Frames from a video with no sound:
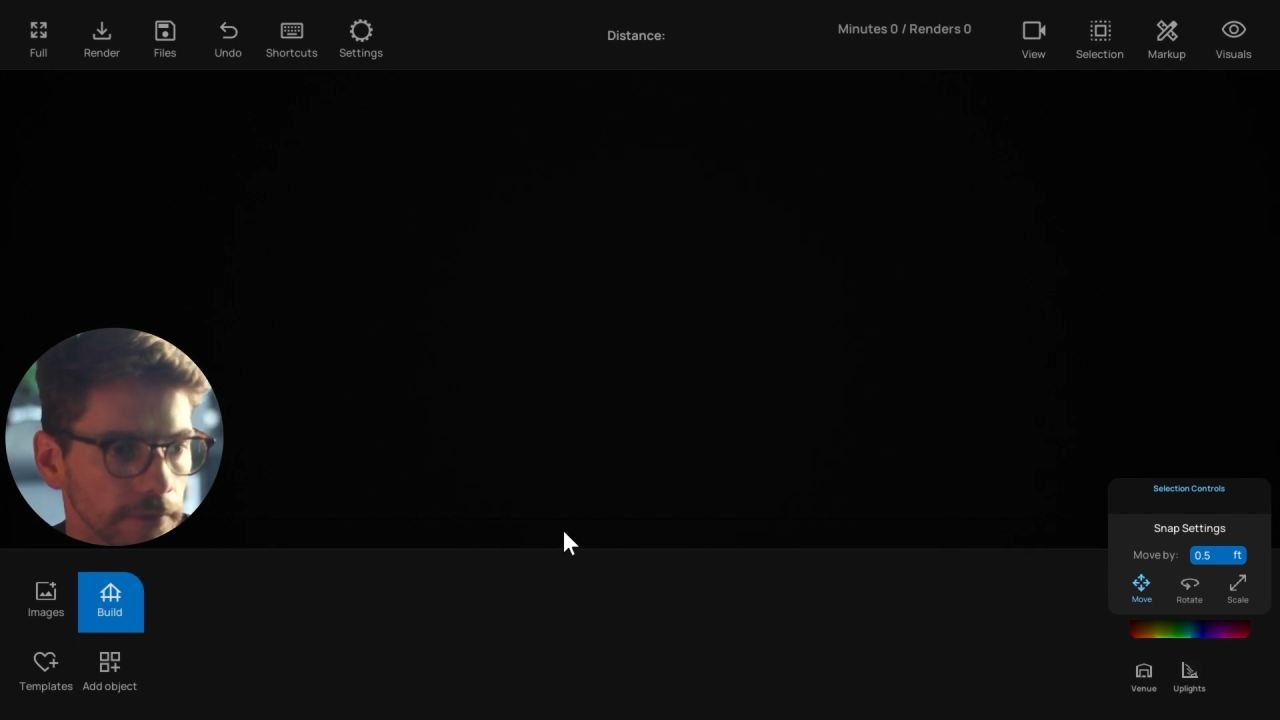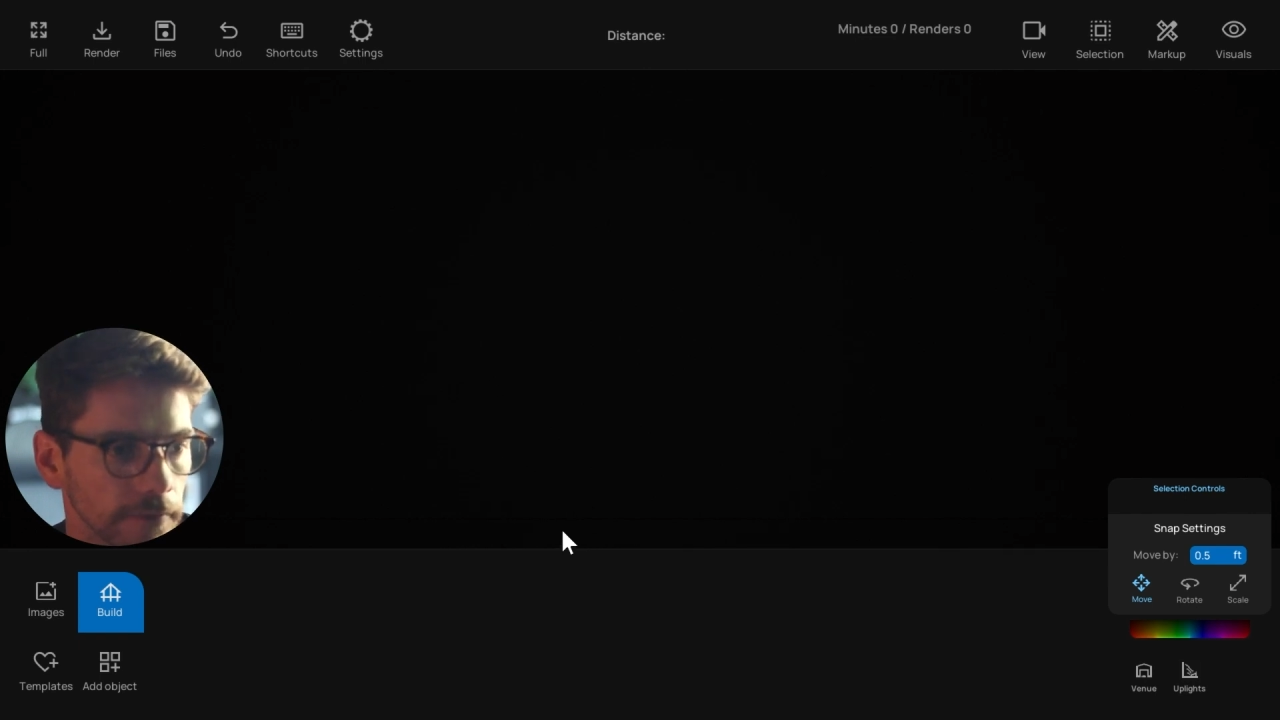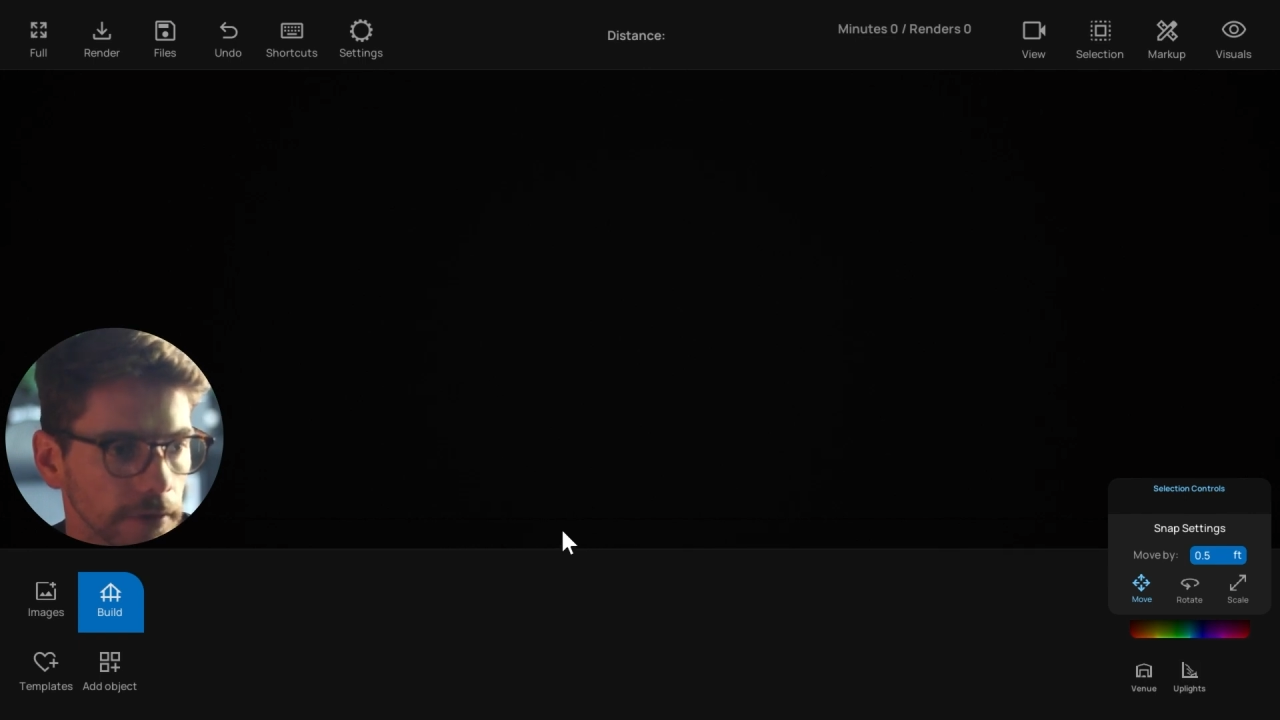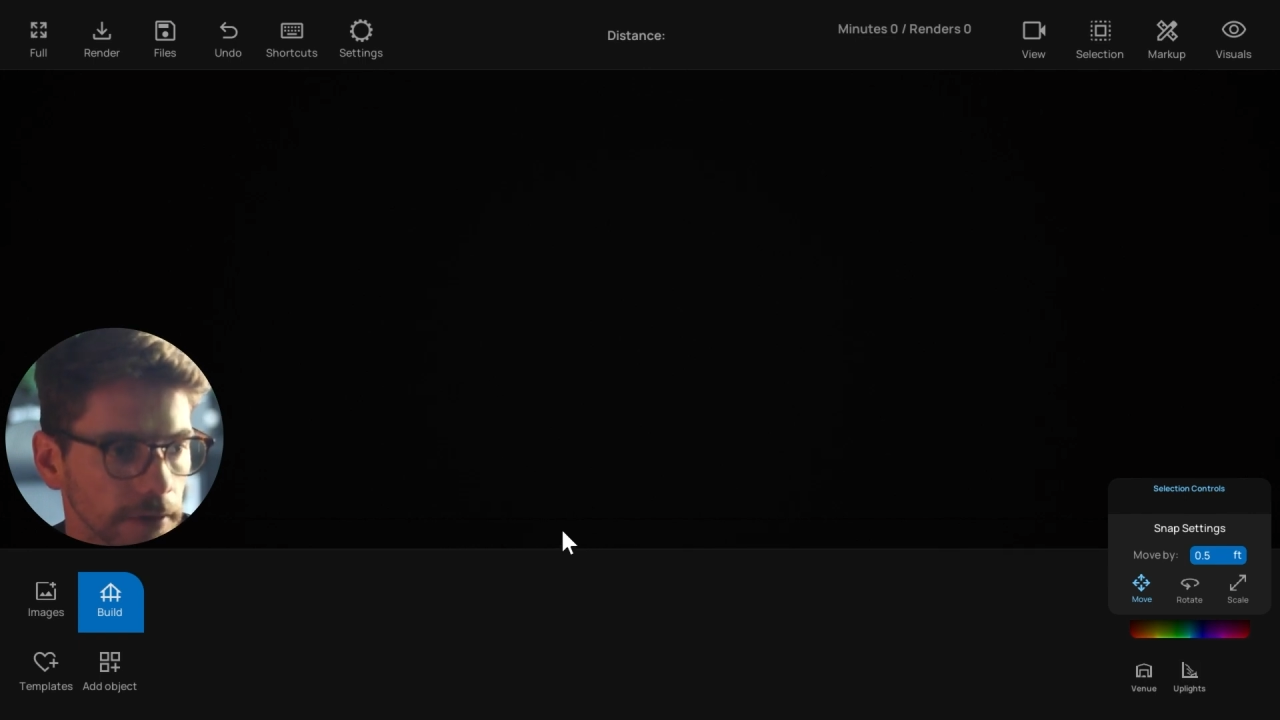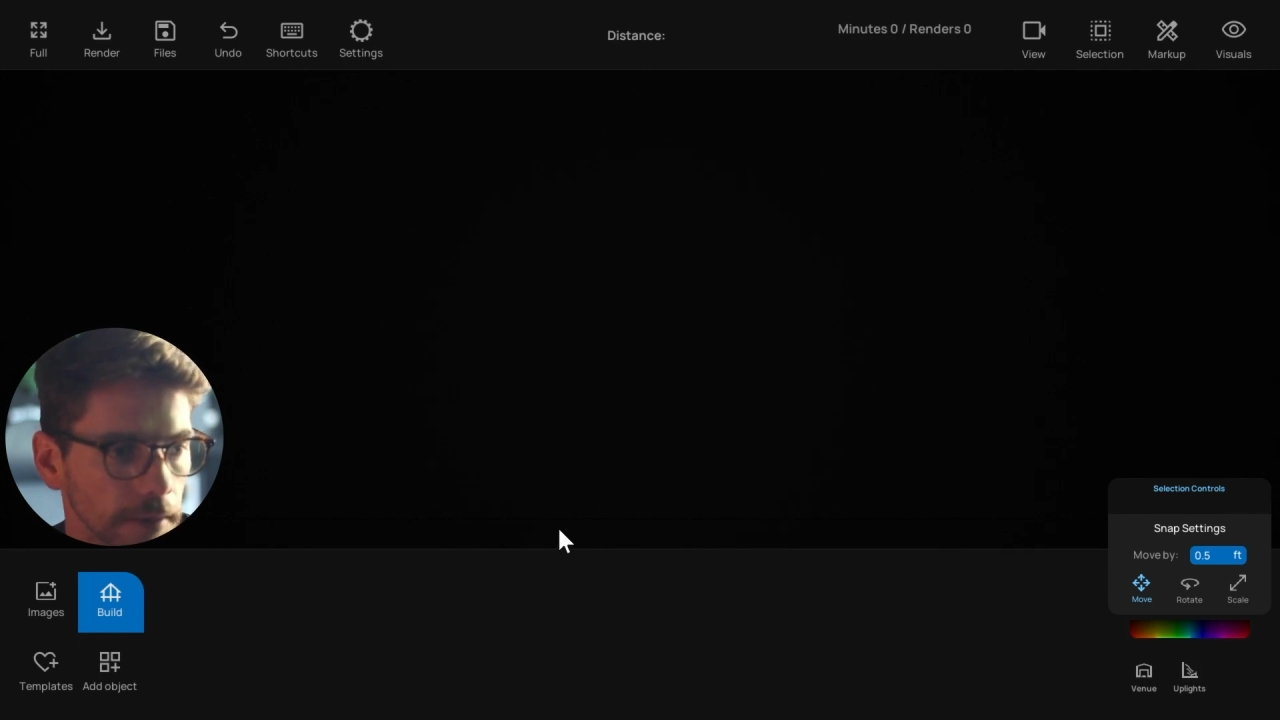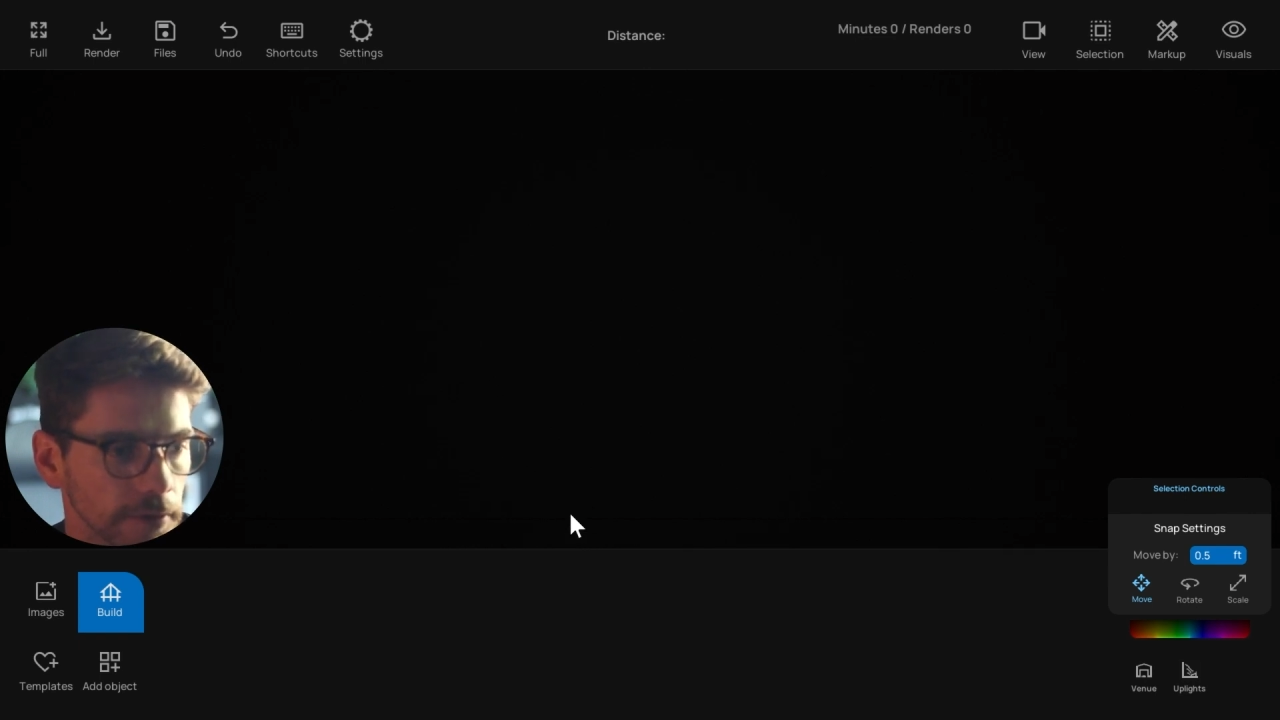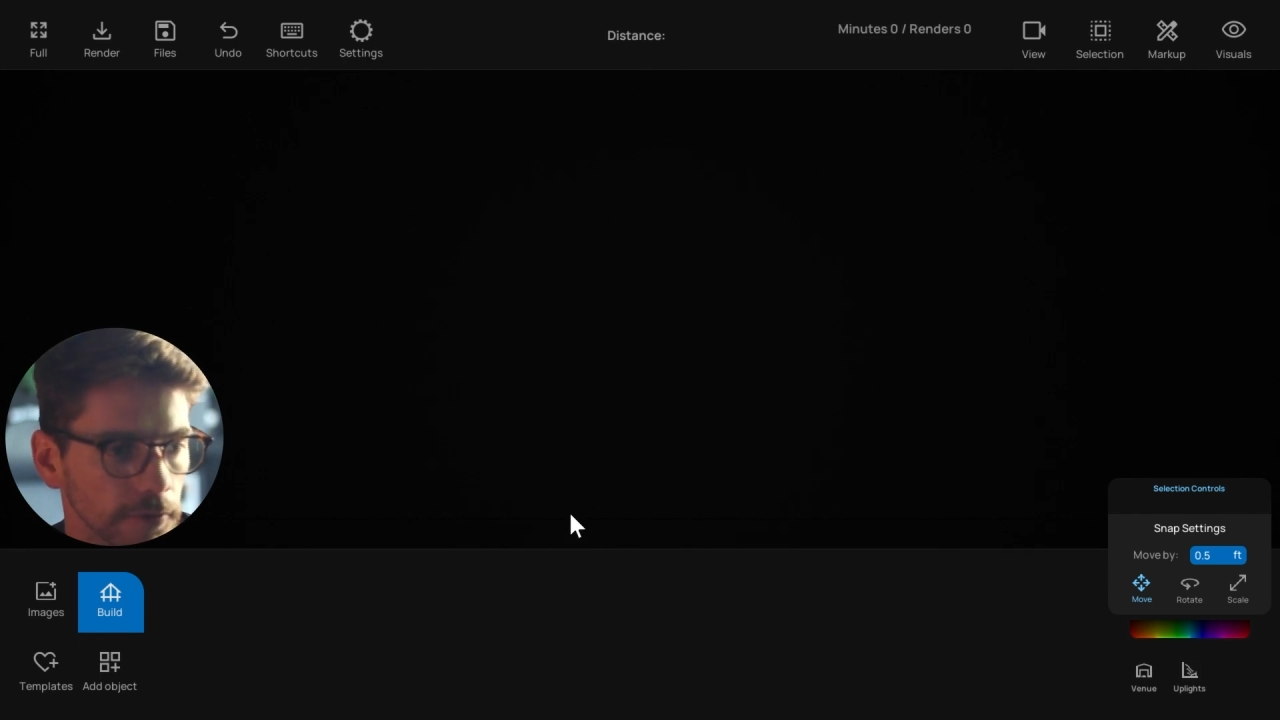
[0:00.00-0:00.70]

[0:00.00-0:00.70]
different types